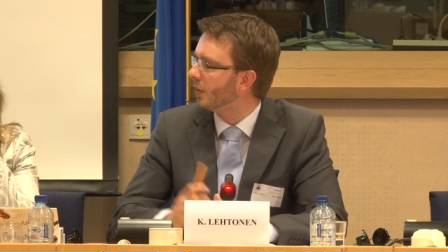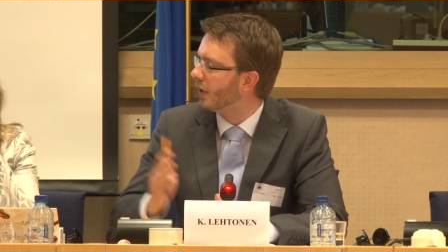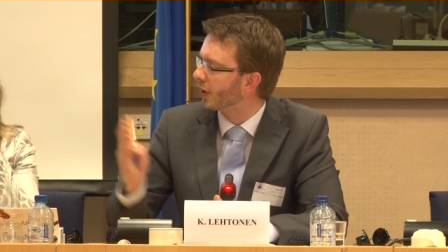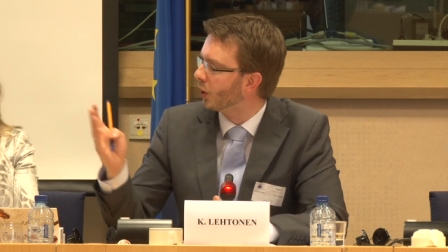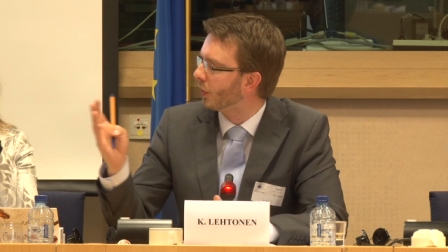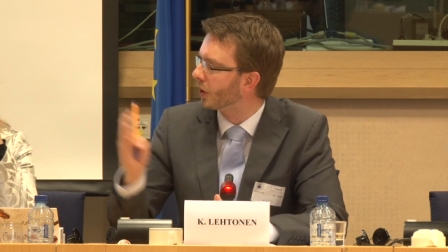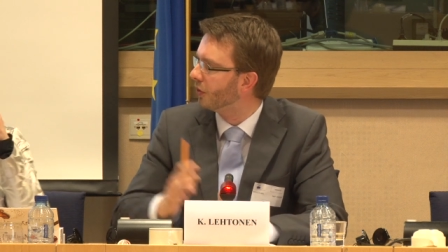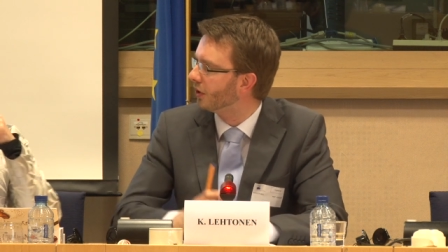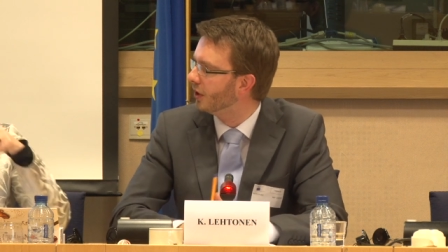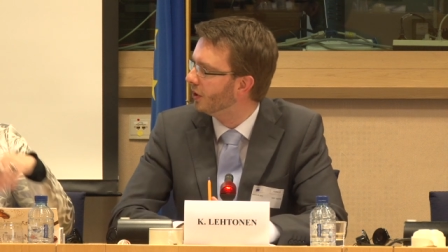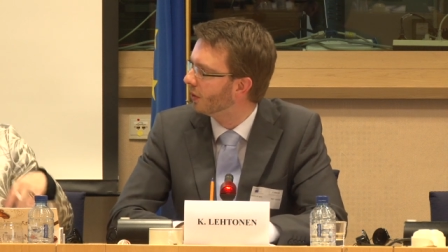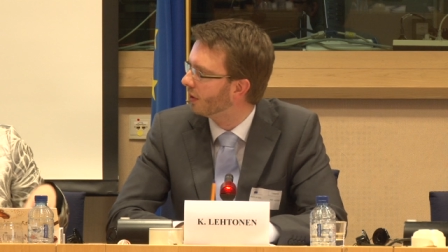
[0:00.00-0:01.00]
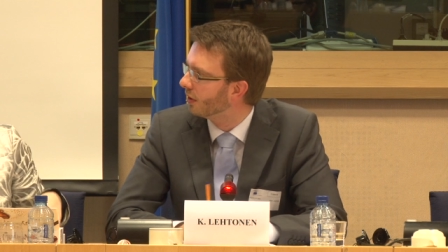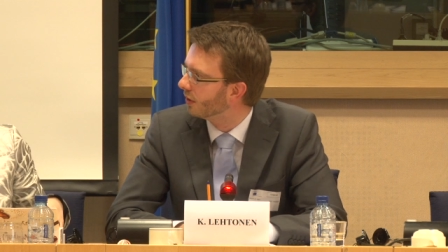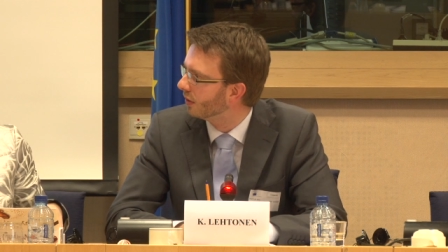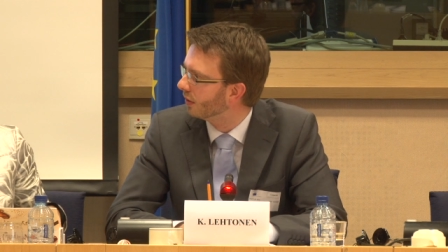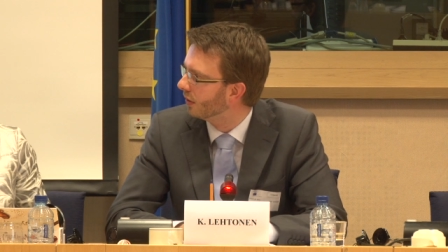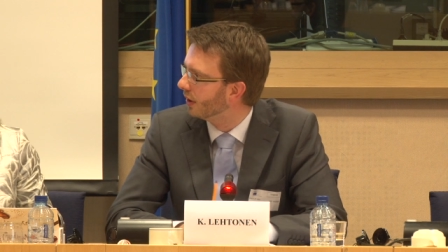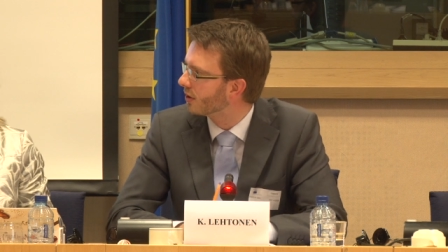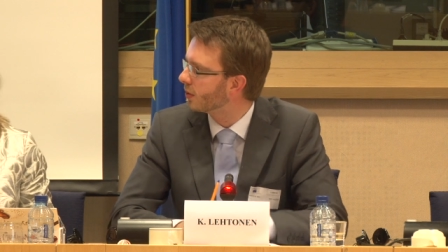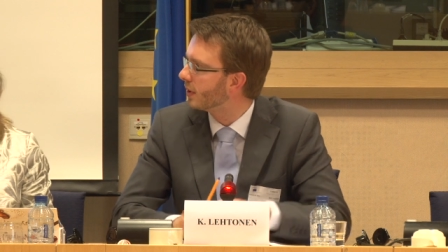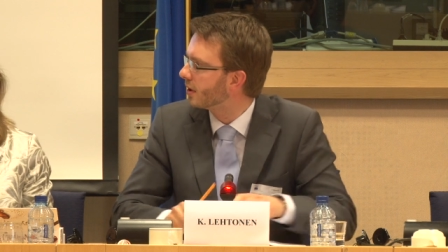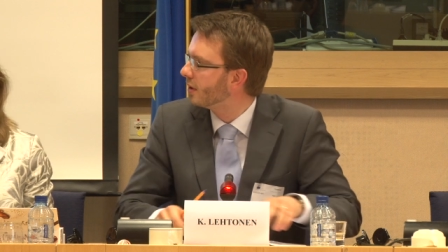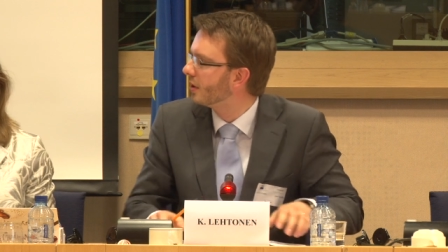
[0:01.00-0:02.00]
Mark, do you want to continue on this
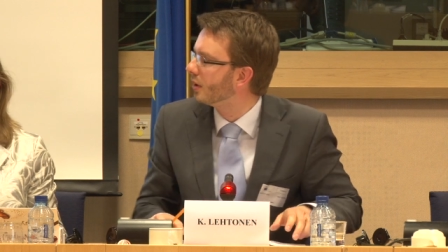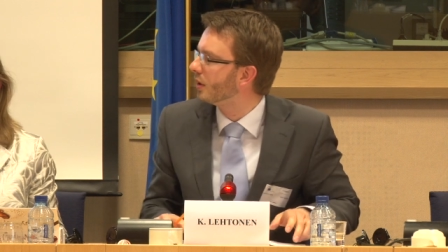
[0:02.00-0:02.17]
question?